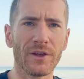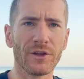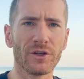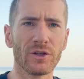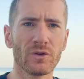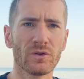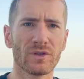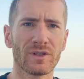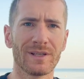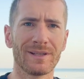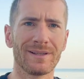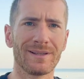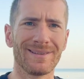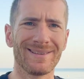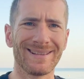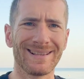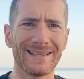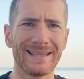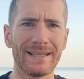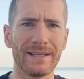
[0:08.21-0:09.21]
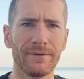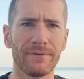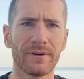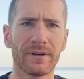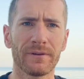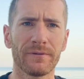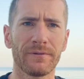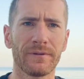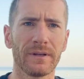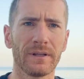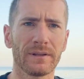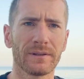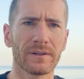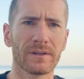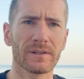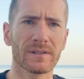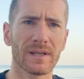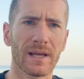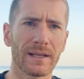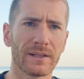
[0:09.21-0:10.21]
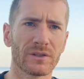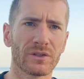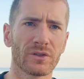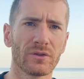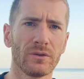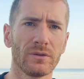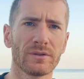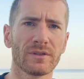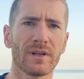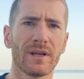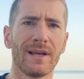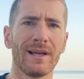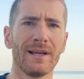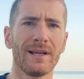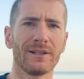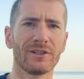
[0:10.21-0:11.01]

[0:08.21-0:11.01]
using different filters and tools